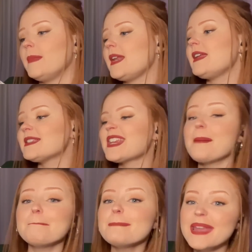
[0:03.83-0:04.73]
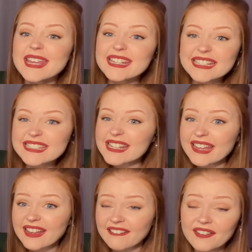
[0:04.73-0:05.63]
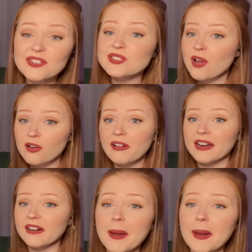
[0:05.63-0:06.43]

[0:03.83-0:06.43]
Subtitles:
Minnie is an amazing songwriter,